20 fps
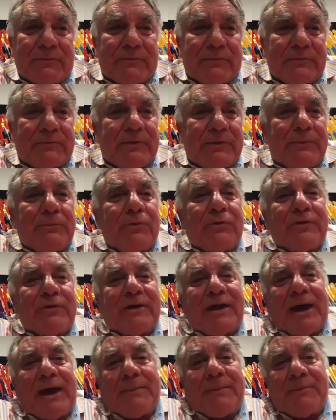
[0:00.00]
we're more
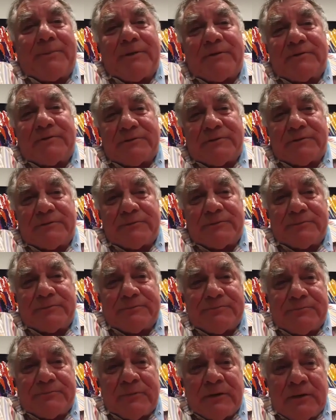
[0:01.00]
than happy to
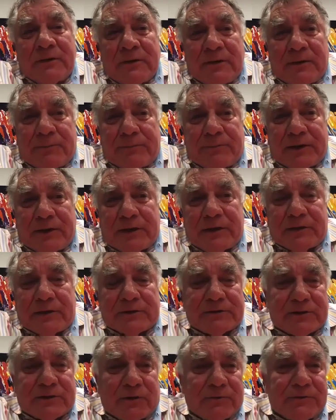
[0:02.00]
be
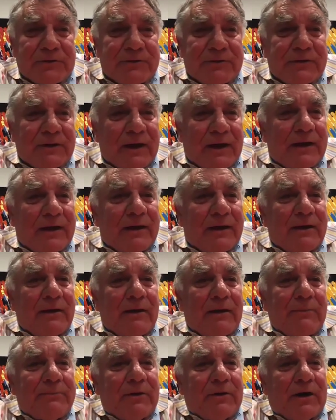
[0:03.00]
consulted.
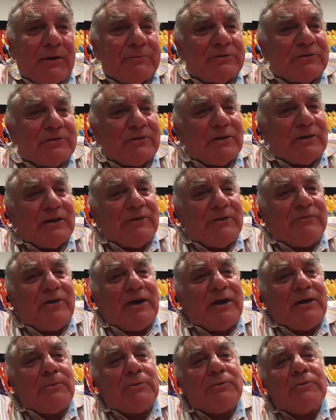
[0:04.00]
I'm certainly
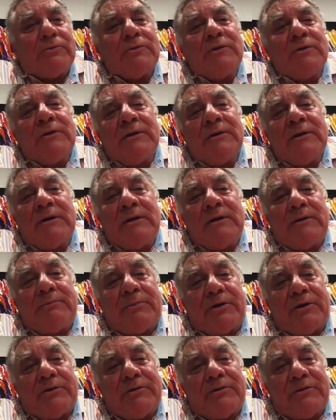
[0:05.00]
available
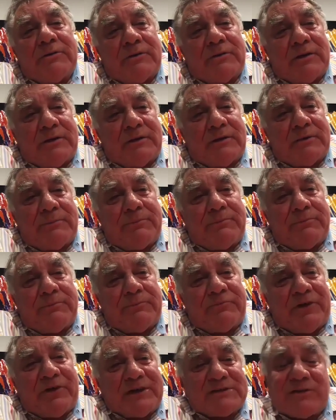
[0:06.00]
both
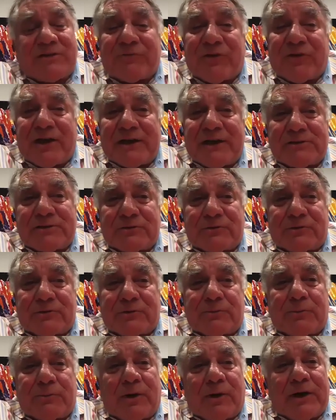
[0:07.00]
face-to-face
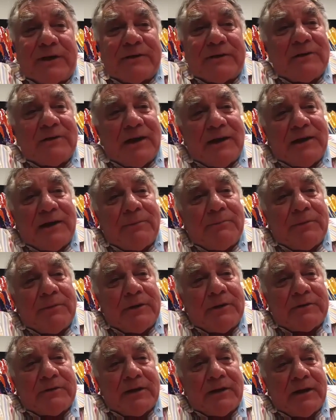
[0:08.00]
or by
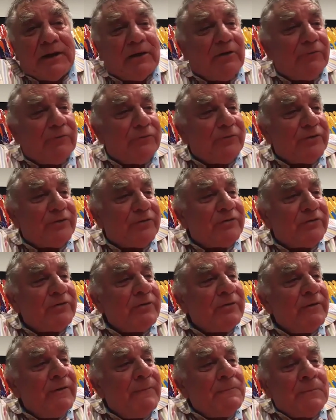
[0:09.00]
teleconference.
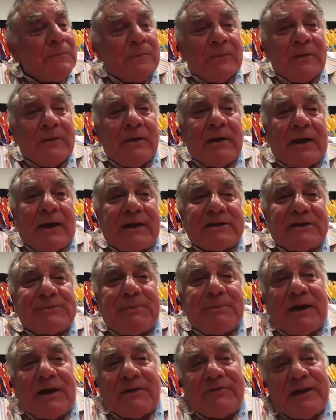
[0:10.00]
And as
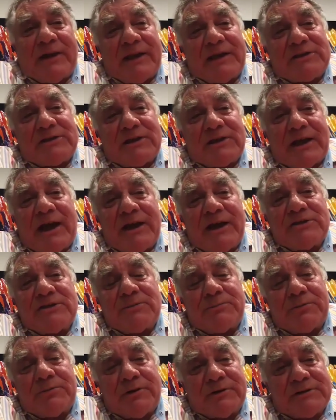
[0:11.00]
part of that
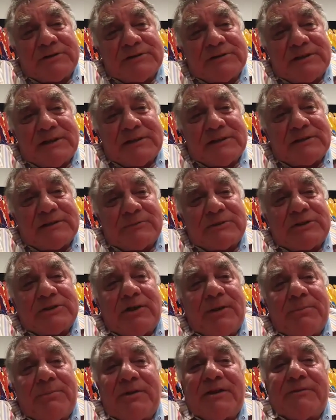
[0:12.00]
education process, which
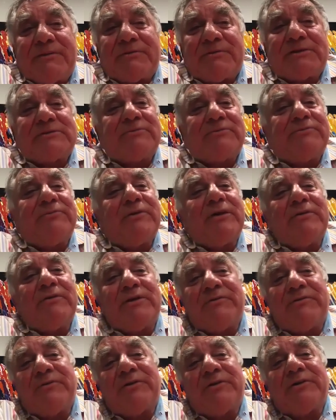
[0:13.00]
I believe is
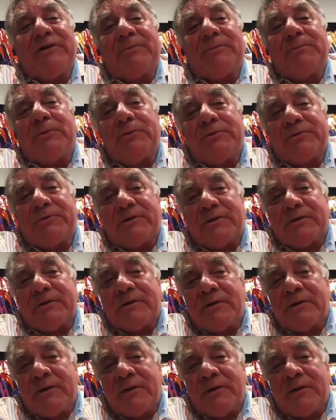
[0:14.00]
very important,